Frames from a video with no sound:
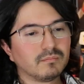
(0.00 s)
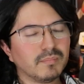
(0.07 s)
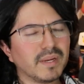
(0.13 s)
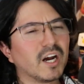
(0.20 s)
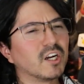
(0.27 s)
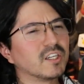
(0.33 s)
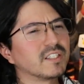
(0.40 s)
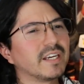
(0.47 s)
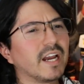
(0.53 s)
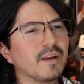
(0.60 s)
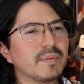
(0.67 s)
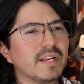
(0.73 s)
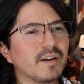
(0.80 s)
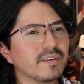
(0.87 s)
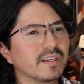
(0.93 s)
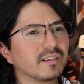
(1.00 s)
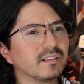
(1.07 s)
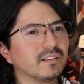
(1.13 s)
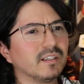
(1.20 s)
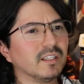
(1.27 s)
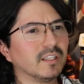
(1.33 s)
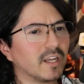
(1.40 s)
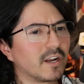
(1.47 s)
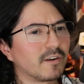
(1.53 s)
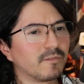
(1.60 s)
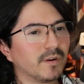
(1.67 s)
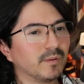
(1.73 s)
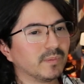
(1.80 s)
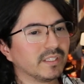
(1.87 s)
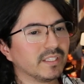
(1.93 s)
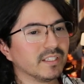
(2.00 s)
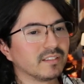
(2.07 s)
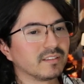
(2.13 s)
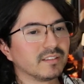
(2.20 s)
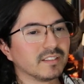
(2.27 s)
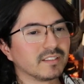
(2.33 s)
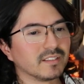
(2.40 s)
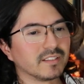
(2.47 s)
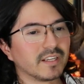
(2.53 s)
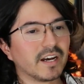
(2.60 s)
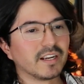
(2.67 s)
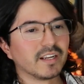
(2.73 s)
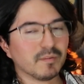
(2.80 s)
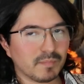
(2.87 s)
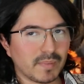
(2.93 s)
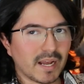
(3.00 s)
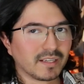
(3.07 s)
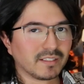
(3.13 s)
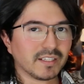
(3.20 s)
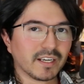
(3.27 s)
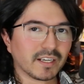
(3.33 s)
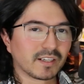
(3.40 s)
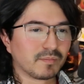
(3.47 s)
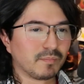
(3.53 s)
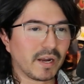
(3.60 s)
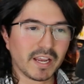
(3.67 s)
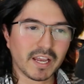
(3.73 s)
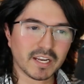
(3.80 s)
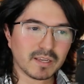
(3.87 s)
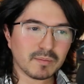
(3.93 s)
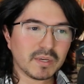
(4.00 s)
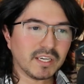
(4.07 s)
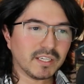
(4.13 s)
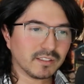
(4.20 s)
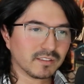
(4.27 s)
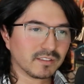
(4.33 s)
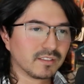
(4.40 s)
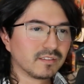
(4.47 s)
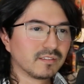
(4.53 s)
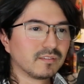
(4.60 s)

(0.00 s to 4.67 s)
But yeah, honestly, I've been having a lot of fun with this. This is not a bad deck by any means.